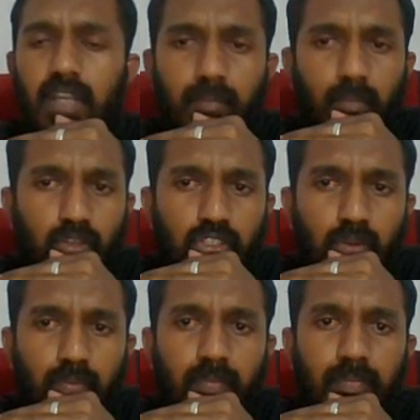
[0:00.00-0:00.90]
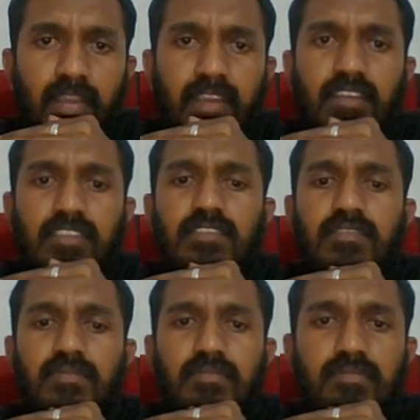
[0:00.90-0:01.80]
most of players
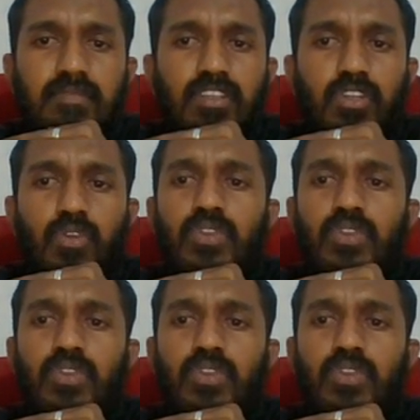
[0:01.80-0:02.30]
do